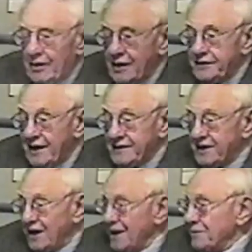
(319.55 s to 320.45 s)
At that
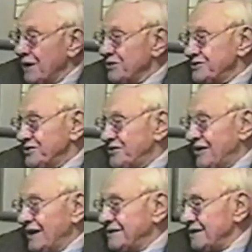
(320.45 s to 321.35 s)
time, I was
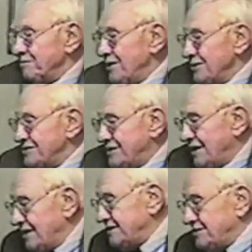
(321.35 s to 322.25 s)
attracting
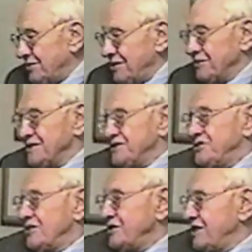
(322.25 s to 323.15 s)
postdocs. One was
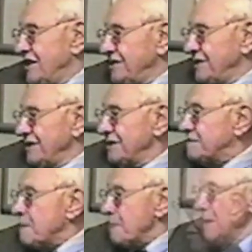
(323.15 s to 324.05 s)
George Herting,
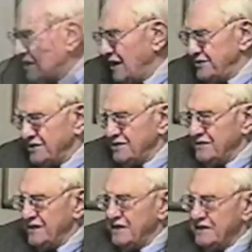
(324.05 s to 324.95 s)
classical
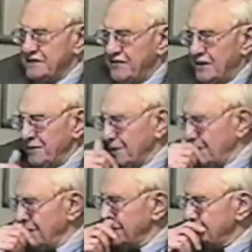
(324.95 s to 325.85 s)
Viennese
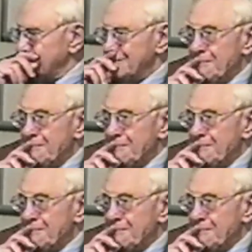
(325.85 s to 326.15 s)
pharmacologist.